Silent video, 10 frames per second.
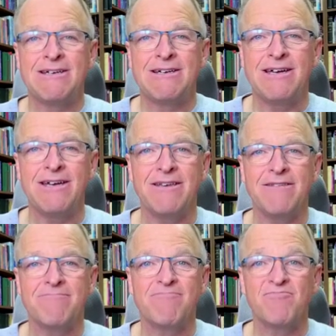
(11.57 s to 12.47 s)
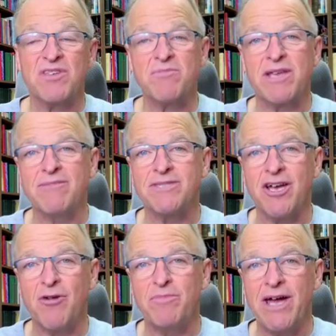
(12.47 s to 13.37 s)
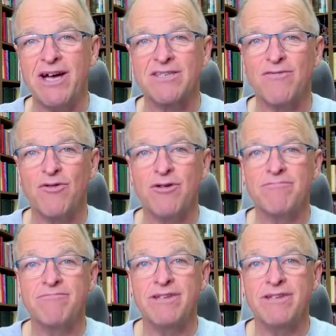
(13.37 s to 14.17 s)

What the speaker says: And sometimes the help you ask for